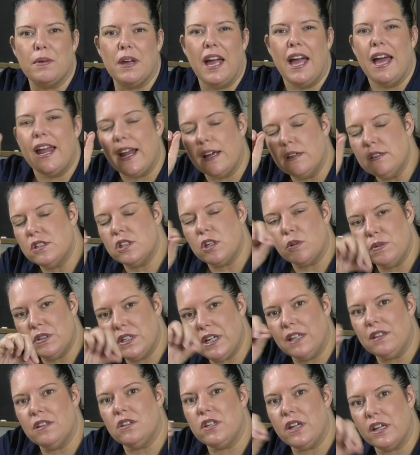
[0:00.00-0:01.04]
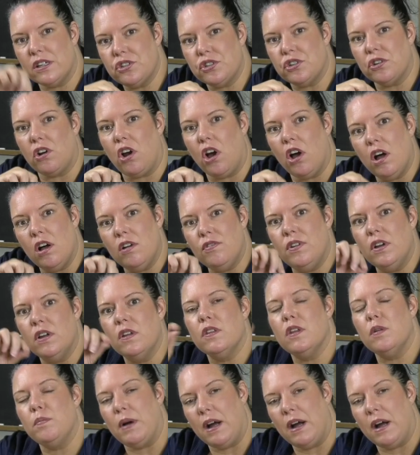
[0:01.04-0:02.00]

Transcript: and I still retain the texture of the